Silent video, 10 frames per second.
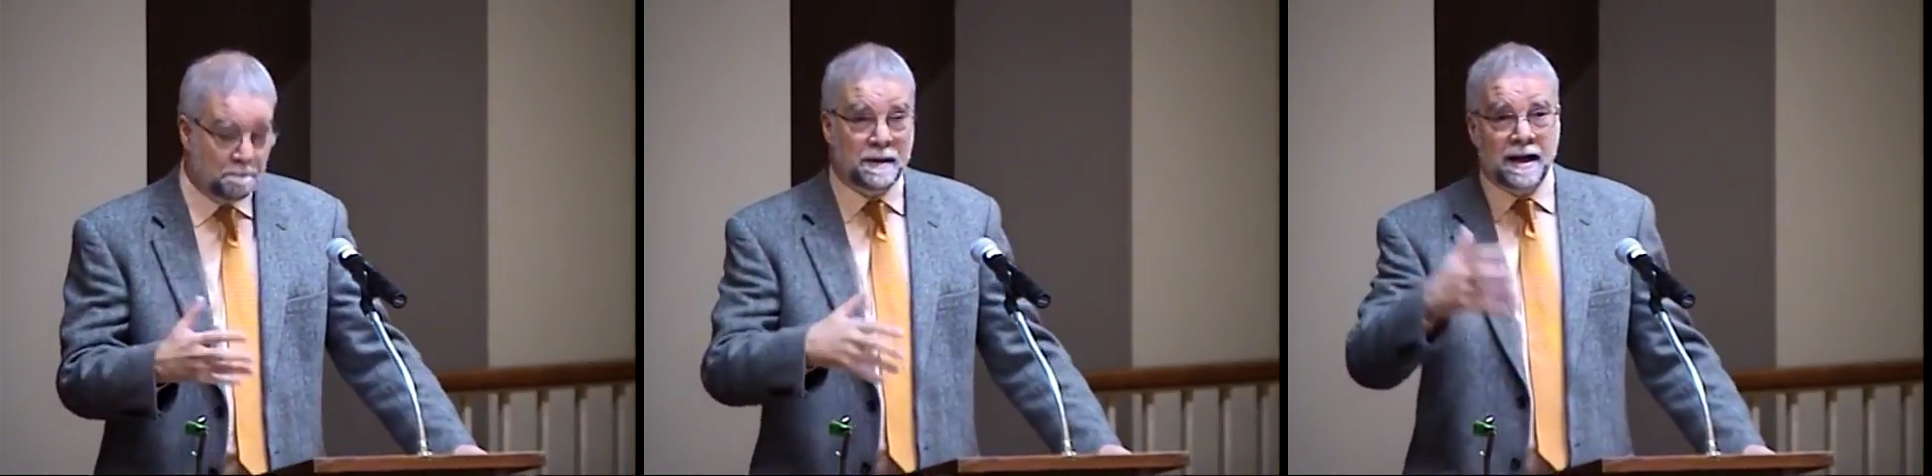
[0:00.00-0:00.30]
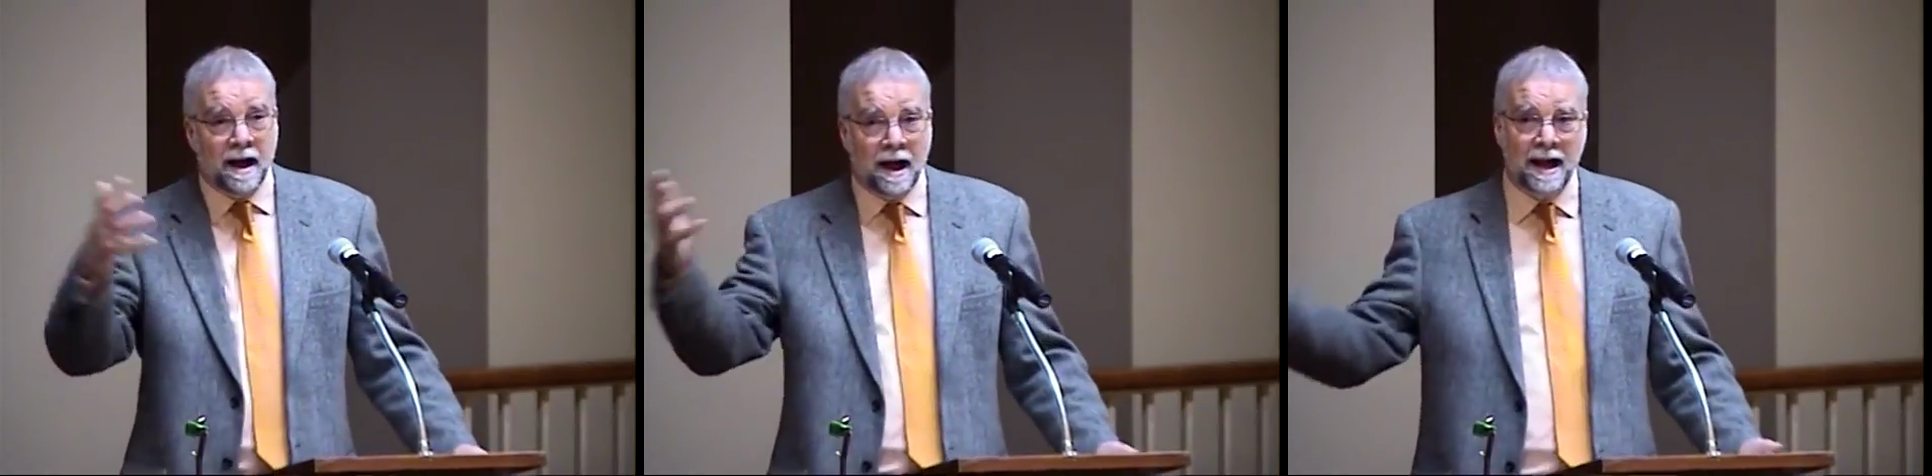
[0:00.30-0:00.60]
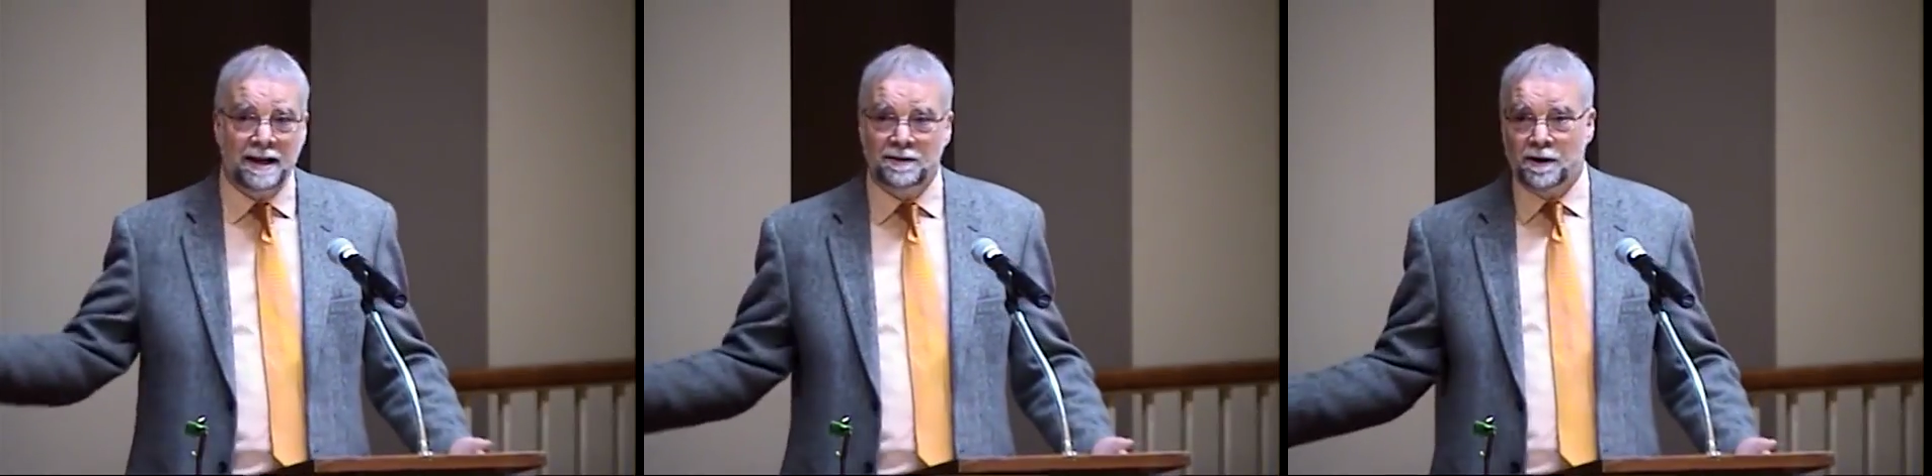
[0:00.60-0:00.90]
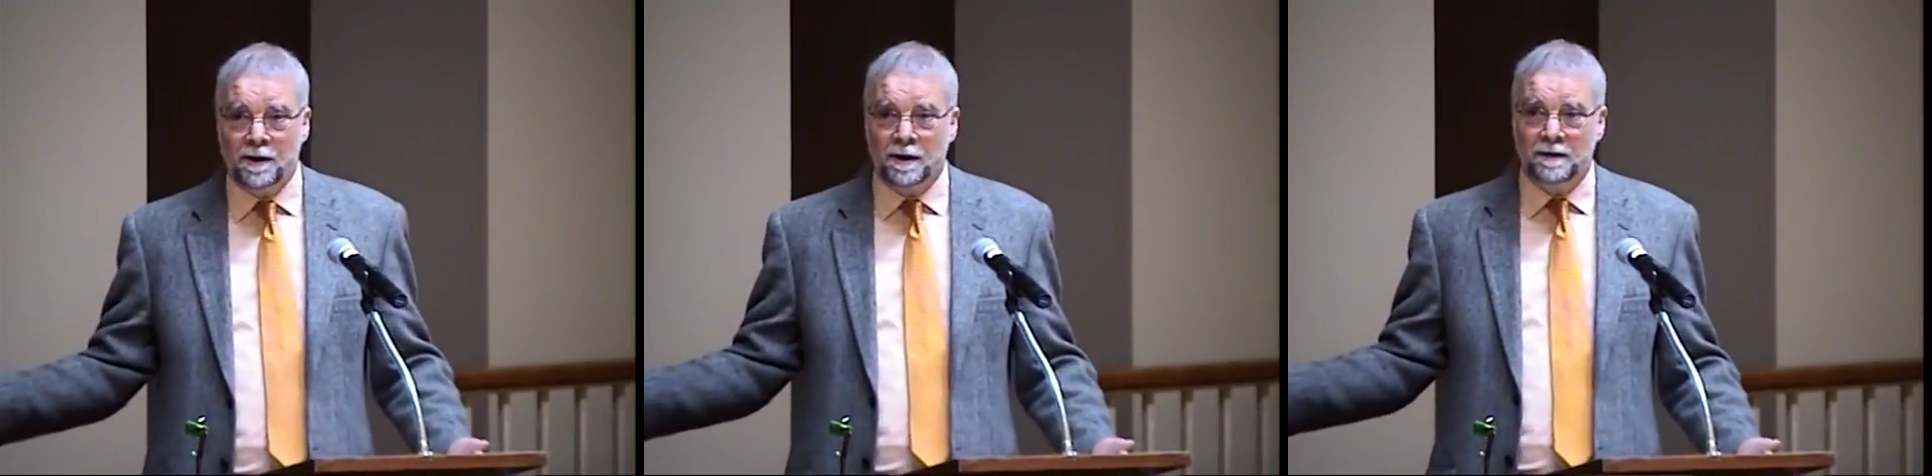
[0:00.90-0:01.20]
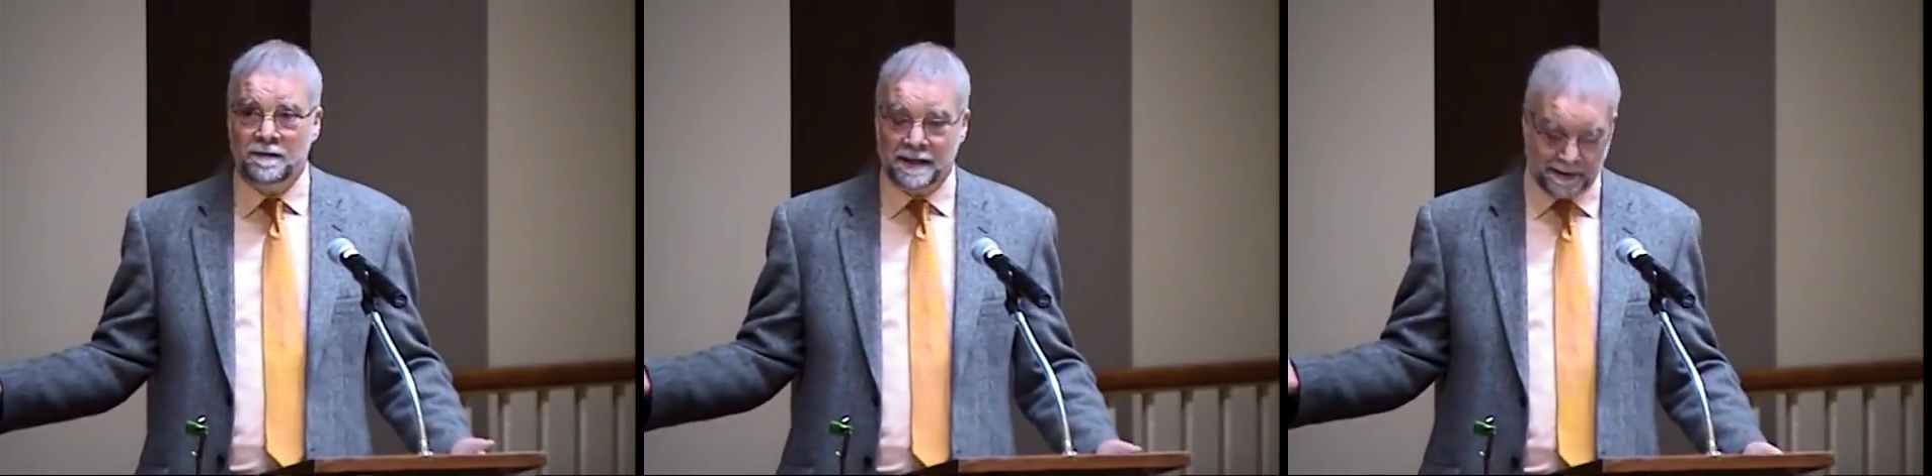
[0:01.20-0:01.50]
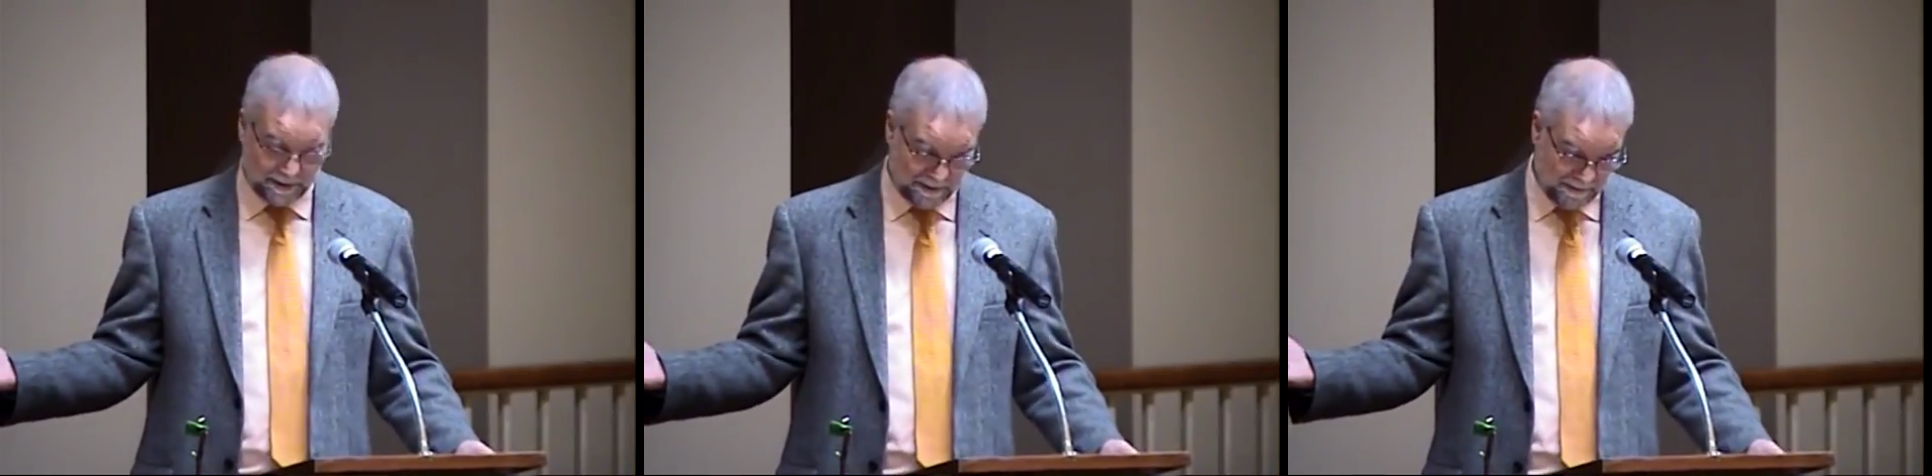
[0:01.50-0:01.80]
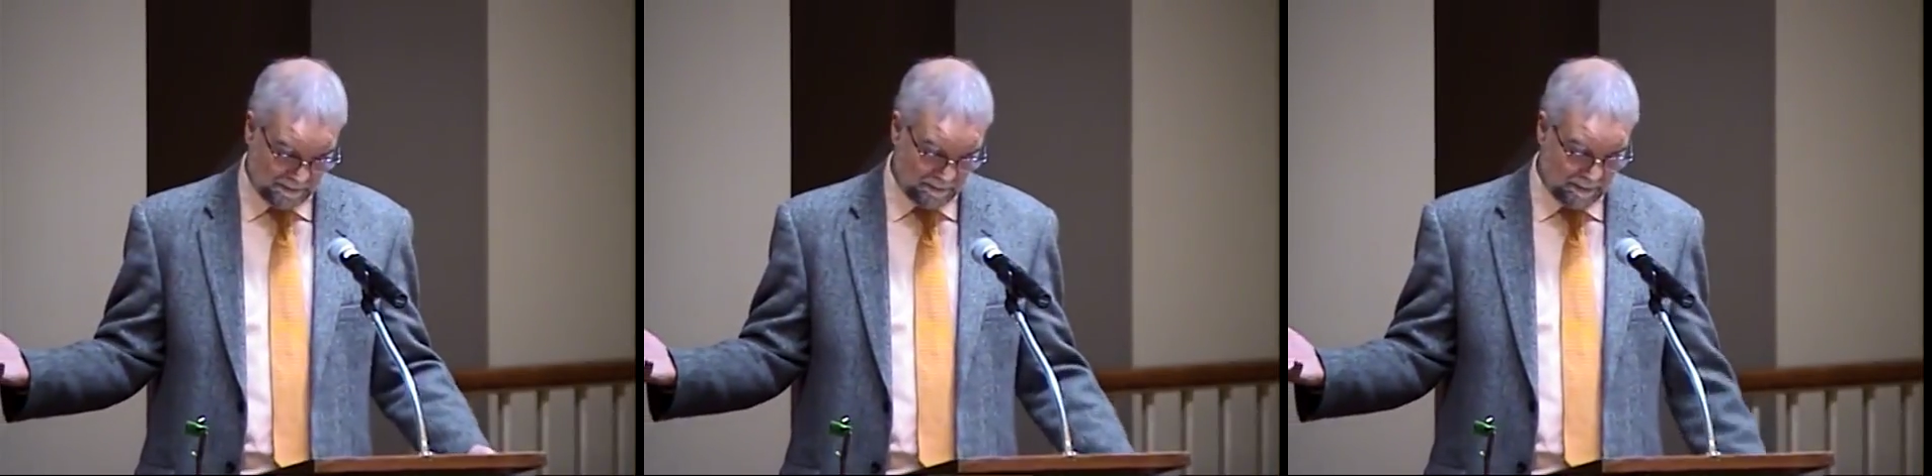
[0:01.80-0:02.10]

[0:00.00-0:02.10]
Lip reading: behind all of this.